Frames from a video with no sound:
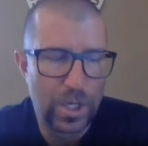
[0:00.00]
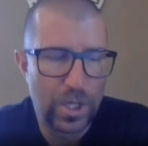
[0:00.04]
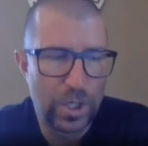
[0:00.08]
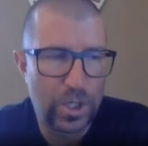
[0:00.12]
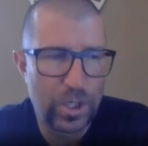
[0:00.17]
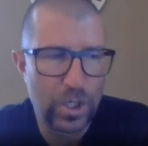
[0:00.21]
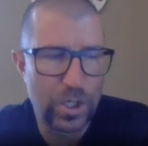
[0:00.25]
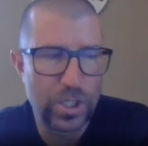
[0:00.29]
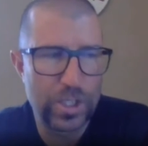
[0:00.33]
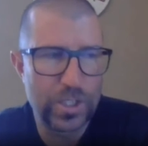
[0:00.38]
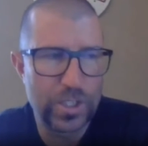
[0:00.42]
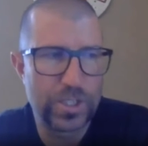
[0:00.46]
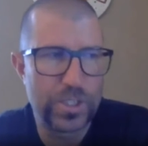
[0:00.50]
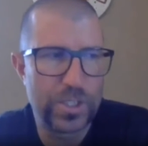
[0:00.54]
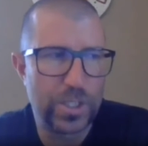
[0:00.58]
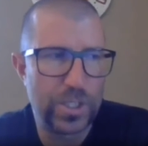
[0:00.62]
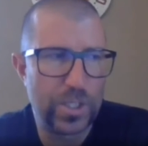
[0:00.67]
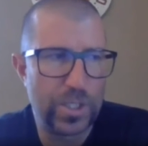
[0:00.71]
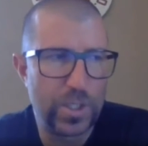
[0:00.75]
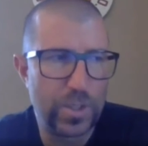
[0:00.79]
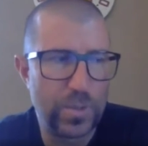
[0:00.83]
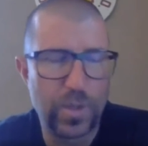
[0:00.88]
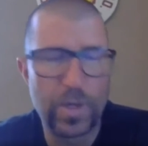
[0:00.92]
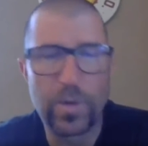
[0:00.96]
could
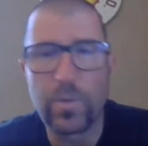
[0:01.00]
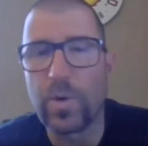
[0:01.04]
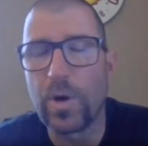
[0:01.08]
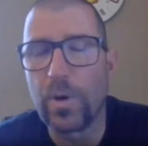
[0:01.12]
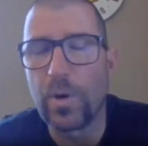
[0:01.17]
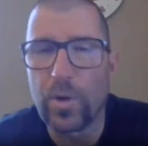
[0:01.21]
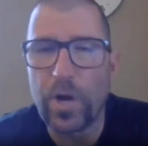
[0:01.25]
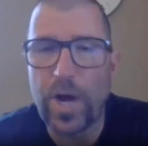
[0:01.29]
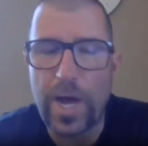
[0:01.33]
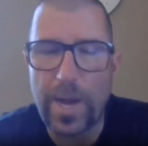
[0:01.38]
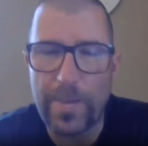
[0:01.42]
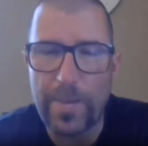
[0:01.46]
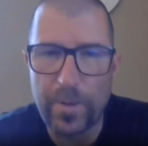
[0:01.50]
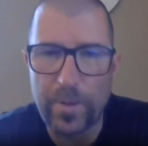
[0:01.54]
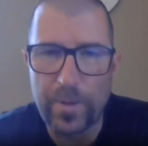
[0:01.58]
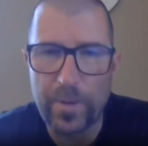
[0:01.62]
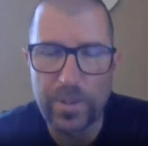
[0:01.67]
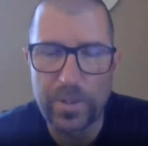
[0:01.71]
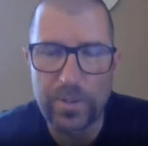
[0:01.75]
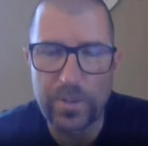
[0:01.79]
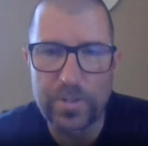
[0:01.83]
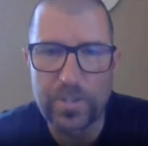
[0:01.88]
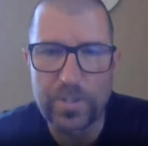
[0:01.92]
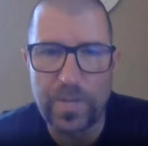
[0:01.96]
do. We're happy with
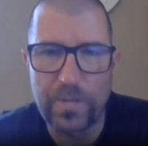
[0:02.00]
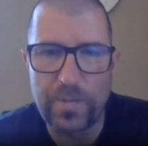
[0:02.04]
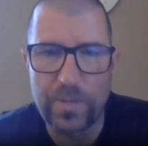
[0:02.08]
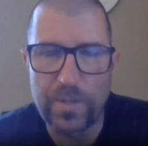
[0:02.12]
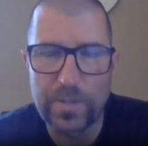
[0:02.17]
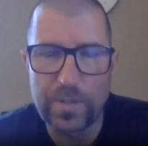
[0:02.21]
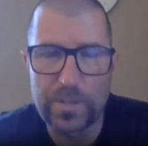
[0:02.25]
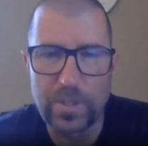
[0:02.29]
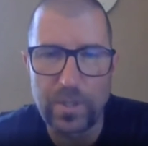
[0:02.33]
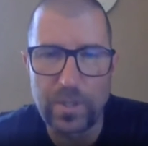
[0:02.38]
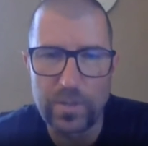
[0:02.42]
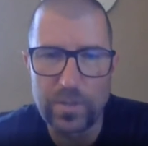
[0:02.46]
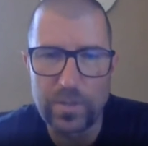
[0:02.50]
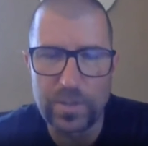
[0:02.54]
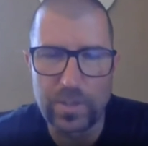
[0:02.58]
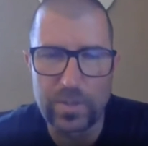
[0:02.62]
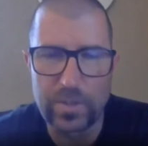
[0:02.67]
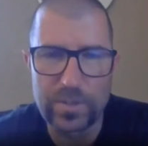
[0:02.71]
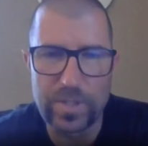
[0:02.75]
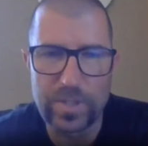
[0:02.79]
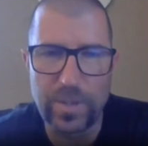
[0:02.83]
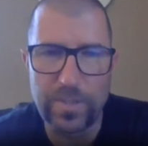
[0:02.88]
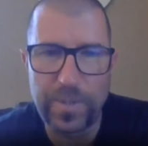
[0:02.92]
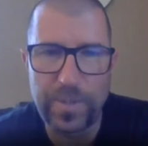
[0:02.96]
those numbers. So,
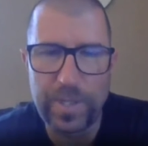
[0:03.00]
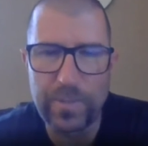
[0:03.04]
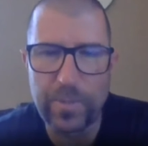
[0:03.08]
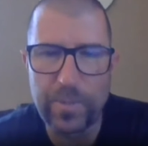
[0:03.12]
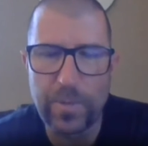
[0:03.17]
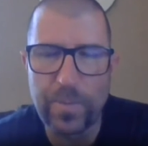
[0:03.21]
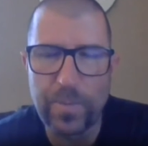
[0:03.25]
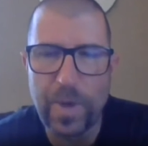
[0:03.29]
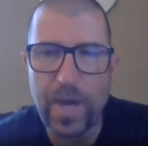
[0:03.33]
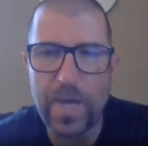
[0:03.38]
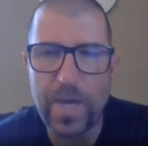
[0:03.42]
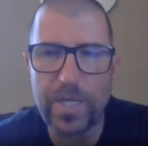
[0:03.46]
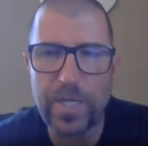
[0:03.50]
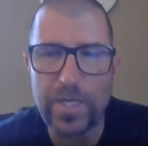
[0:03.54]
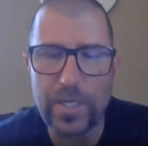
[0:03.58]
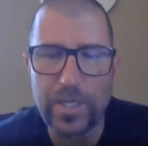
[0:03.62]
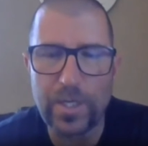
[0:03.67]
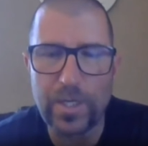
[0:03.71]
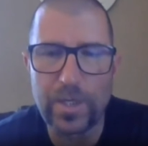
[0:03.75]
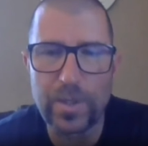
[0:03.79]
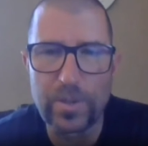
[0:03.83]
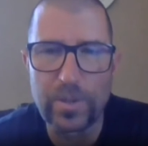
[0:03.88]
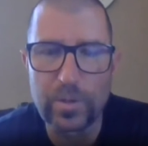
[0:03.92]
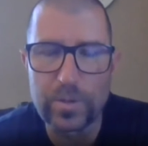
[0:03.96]
some people might
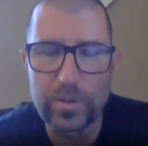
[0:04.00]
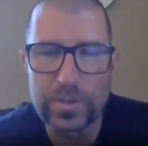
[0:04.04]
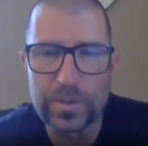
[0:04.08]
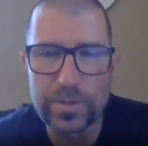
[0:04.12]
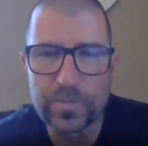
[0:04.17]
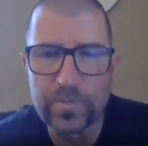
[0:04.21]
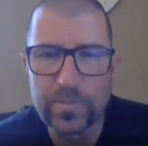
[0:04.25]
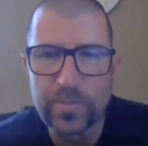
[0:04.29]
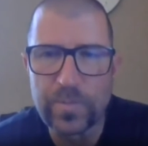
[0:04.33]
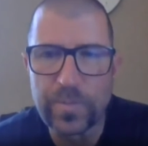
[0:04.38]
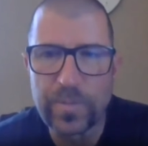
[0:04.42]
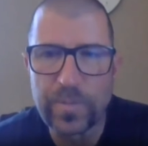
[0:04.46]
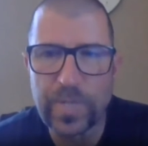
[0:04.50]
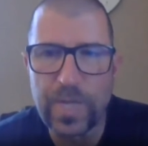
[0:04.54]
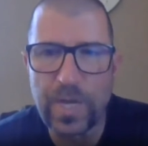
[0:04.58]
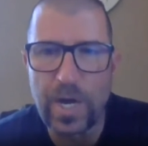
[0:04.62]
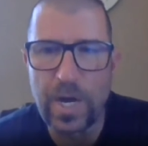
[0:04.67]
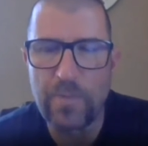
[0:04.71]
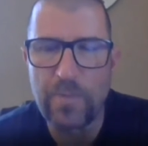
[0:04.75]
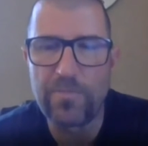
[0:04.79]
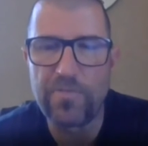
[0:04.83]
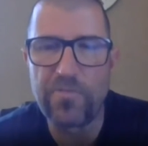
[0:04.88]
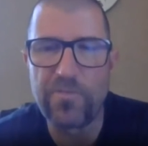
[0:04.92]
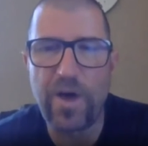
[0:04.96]
use
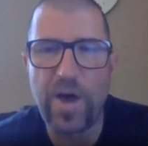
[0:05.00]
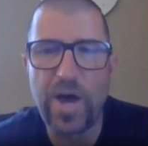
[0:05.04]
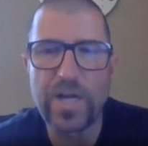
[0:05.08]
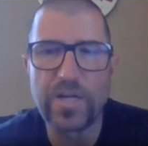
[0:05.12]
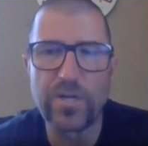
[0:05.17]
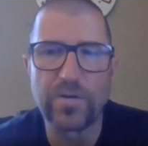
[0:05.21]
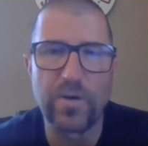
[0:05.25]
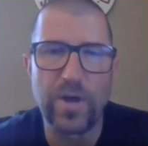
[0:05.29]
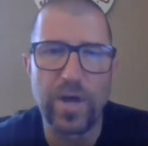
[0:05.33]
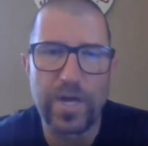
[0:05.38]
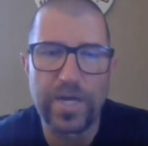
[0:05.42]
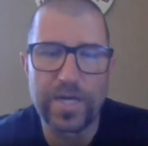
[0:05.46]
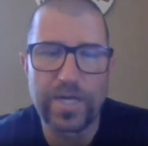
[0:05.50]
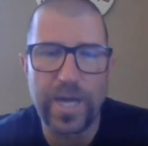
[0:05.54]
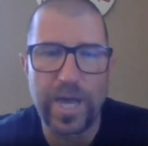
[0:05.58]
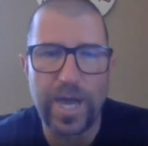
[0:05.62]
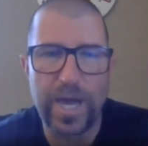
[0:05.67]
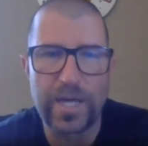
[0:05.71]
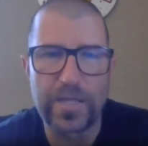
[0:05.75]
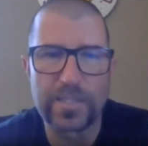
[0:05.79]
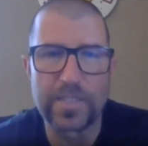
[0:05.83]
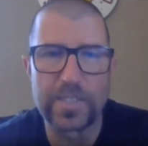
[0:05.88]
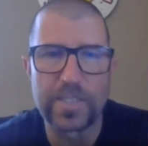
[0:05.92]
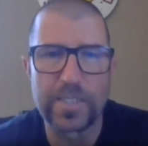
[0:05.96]
fine grind
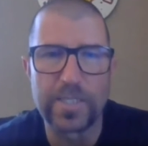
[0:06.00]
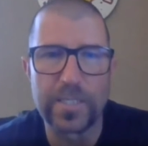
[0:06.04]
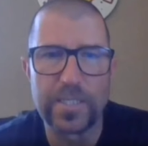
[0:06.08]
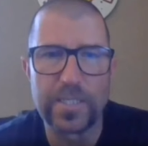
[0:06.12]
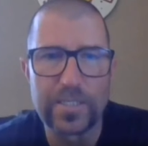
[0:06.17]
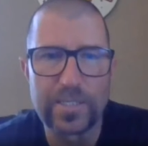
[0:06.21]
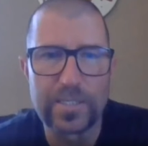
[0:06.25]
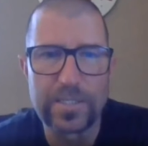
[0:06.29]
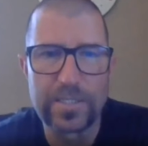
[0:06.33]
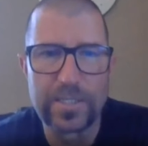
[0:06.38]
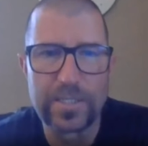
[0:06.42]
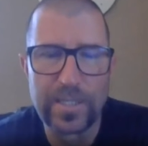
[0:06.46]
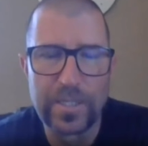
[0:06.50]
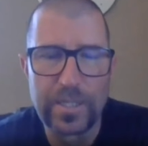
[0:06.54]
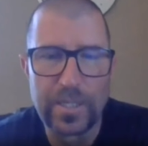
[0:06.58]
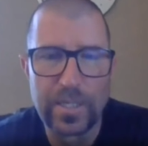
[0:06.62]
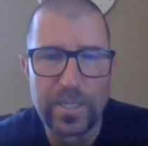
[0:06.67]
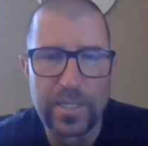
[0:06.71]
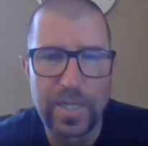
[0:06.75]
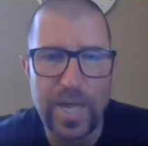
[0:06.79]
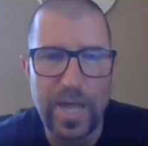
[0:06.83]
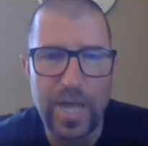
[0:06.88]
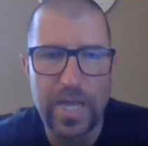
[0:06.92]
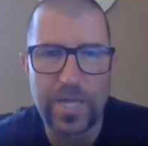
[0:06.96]
as is,
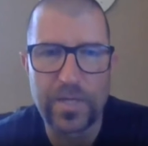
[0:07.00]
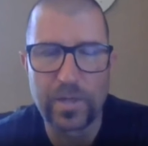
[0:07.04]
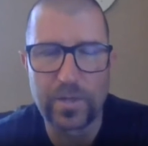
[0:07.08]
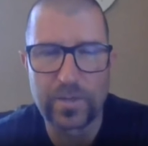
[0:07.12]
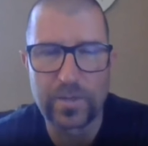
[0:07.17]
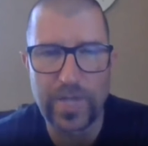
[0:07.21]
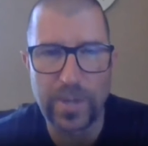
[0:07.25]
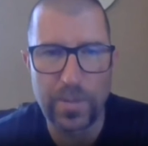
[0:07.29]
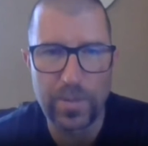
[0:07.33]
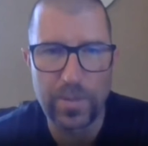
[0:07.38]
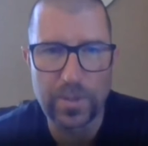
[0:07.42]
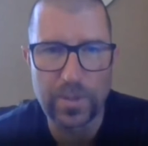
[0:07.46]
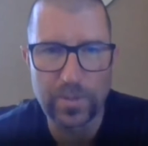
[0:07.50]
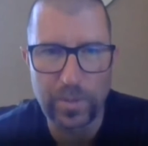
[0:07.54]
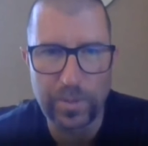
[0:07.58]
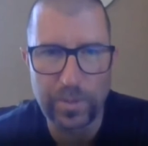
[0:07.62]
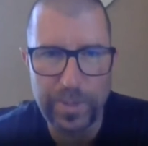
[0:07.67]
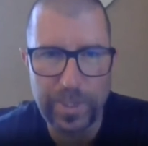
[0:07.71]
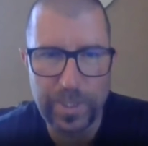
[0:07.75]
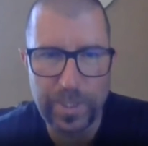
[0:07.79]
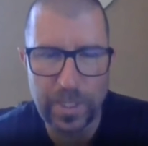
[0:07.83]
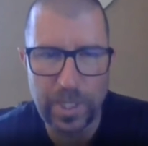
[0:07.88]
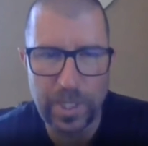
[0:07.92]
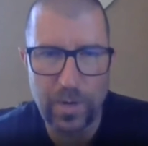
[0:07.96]
and those numbers would
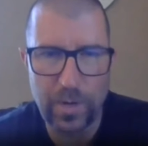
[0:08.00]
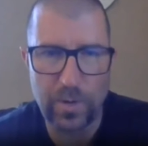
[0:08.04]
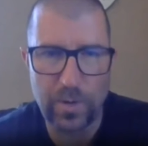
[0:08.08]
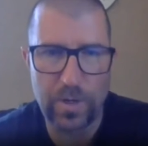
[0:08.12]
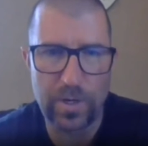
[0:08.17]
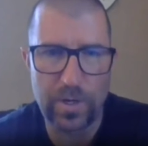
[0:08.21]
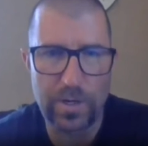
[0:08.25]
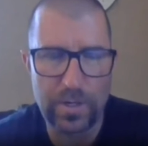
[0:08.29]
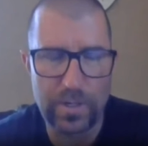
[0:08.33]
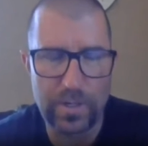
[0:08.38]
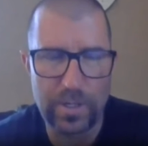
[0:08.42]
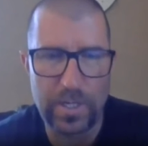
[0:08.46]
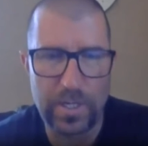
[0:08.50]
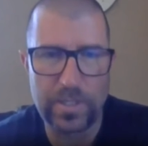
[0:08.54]
be lower.